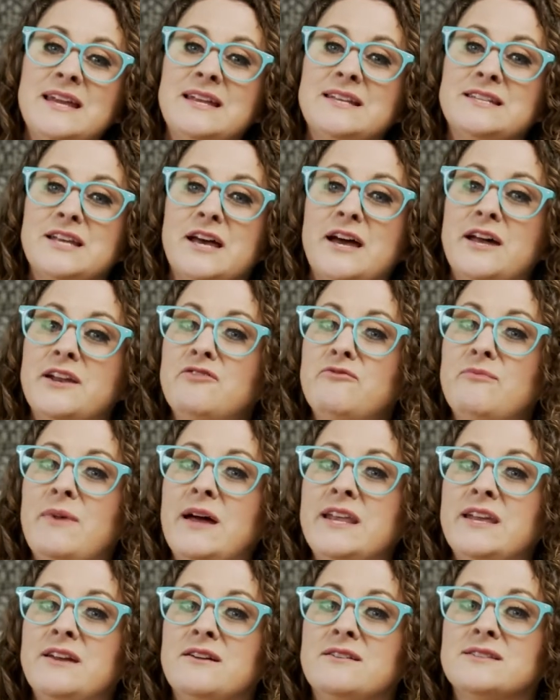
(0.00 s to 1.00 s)
a ton of
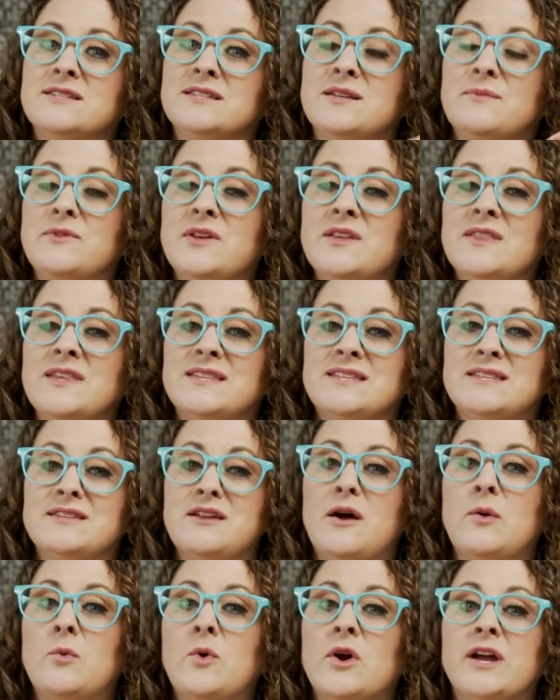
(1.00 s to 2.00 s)
money on something that's
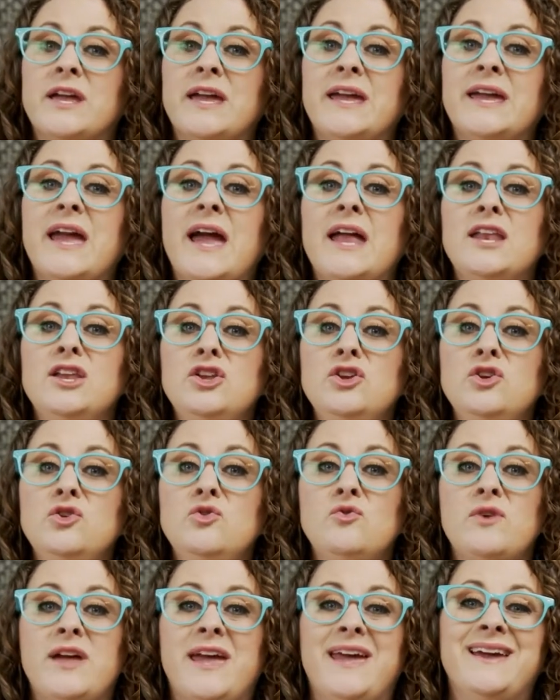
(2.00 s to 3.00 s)
not working and
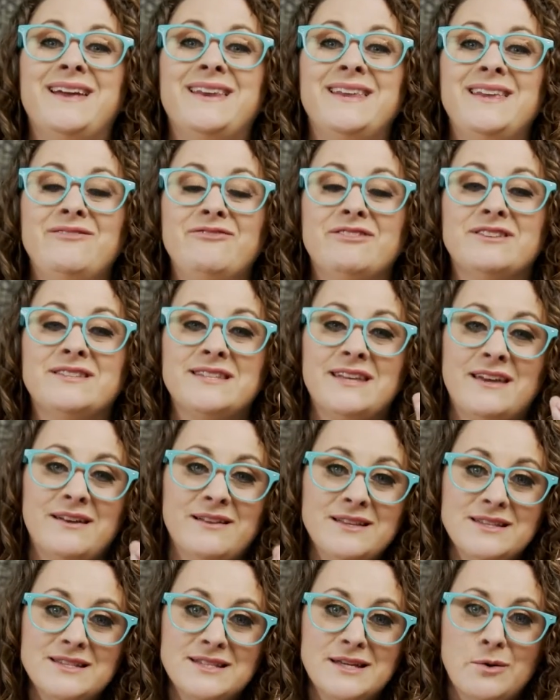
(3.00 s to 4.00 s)
you can't even
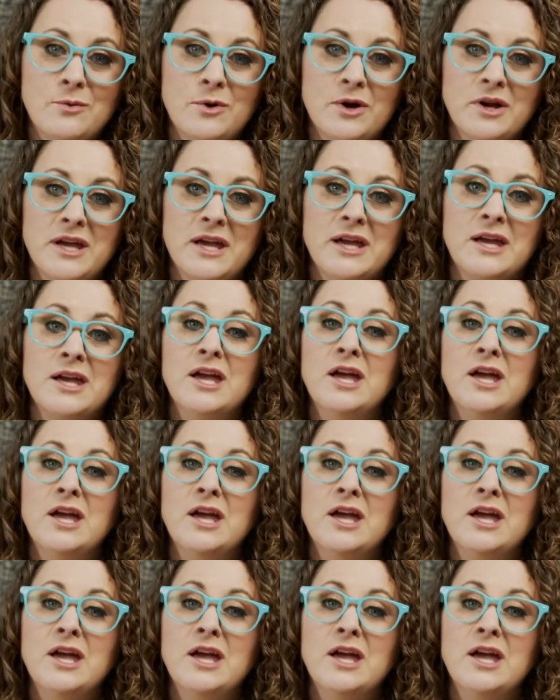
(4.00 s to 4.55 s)
tell it's not working